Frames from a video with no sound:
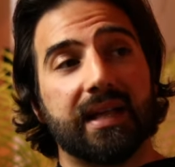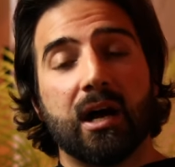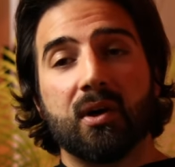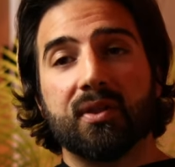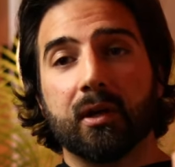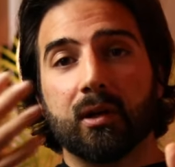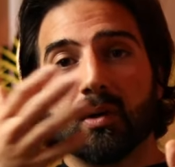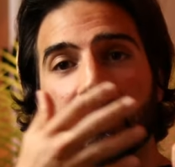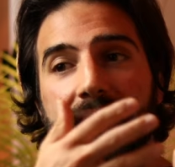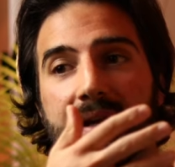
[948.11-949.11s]
Now their
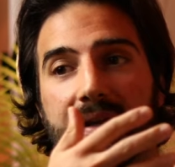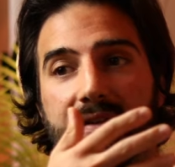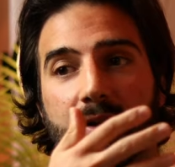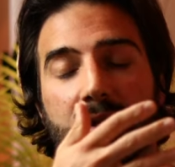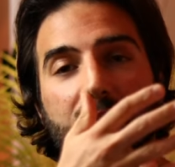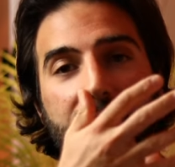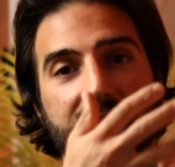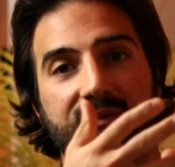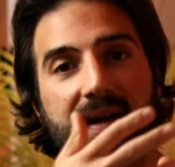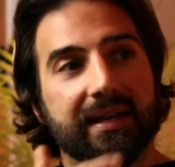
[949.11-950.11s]
glory is no longer
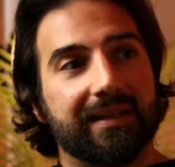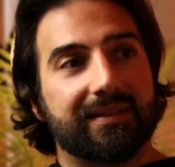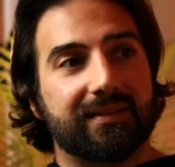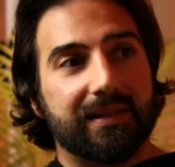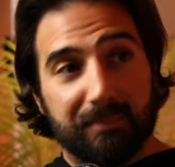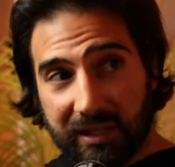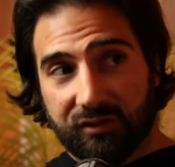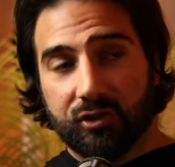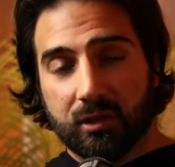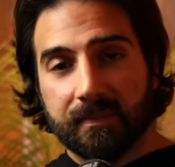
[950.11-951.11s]
divine. It's
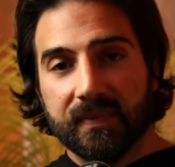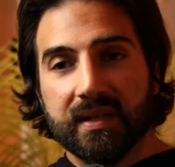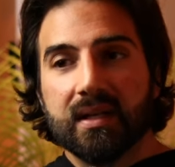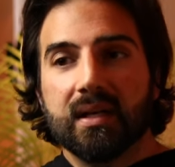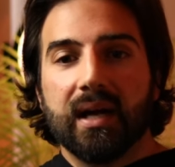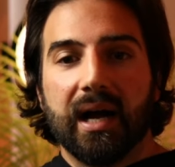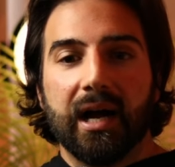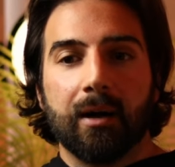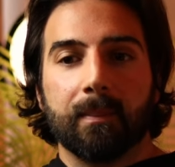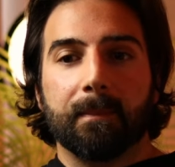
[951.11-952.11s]
bestial.
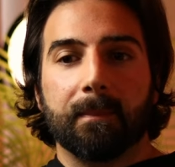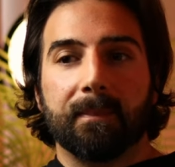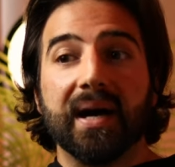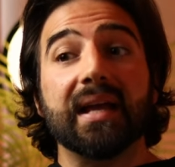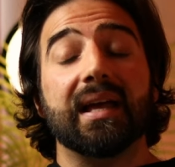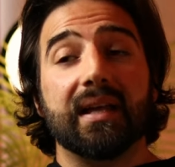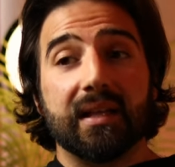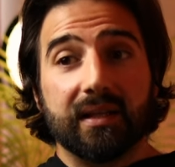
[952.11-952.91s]
Um, but